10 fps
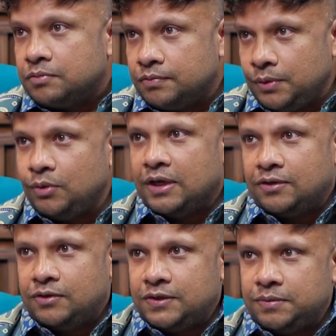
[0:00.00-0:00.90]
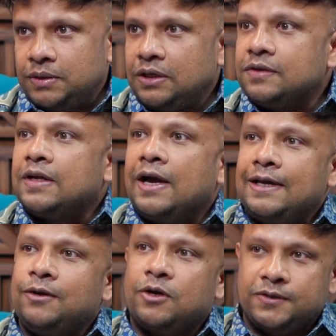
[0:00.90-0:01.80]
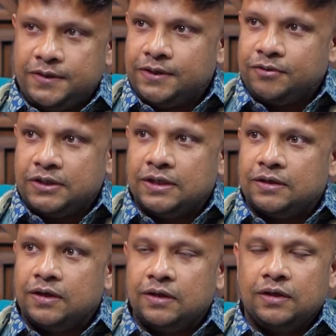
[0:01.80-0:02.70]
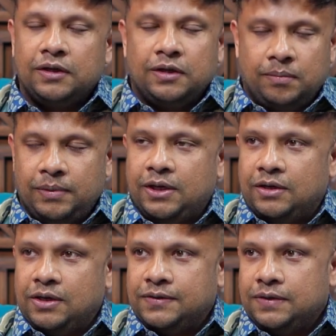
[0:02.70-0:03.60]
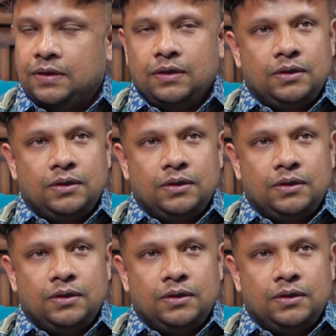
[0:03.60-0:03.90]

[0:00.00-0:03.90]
few countries, meaning it's a highly concentrated minerals.